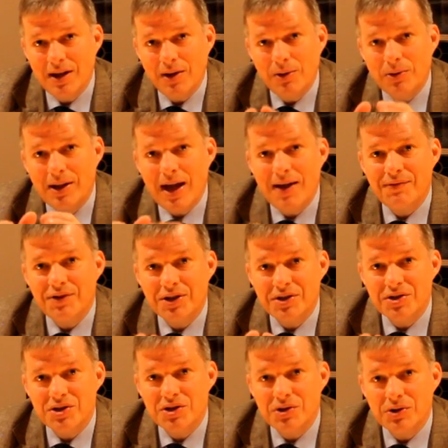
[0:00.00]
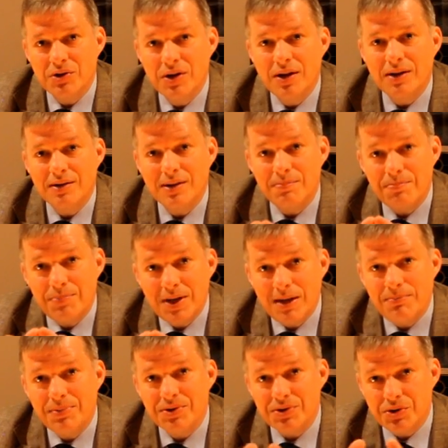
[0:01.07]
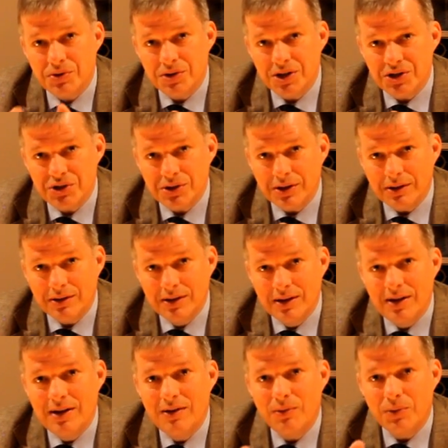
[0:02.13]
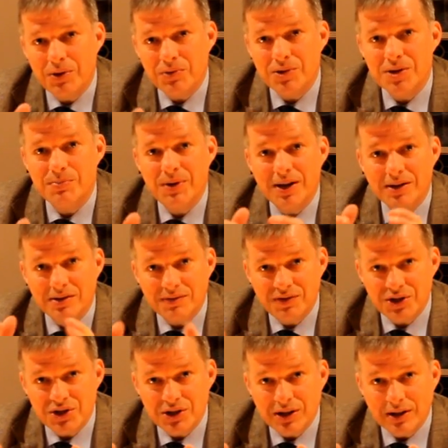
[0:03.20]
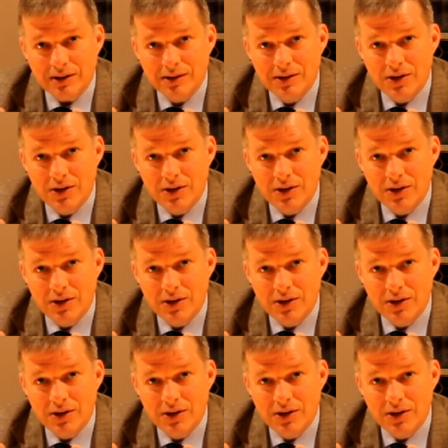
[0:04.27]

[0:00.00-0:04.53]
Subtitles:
you'll have to consider the people's tradition with respect to fishing.